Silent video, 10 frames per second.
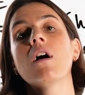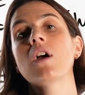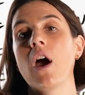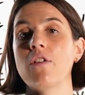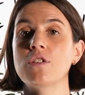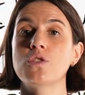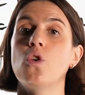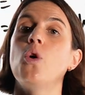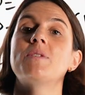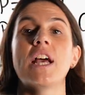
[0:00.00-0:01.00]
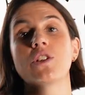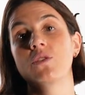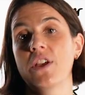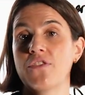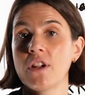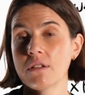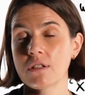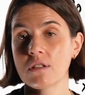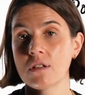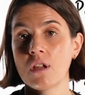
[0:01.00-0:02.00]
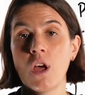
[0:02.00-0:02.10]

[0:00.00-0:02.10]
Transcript: current, or potential difference.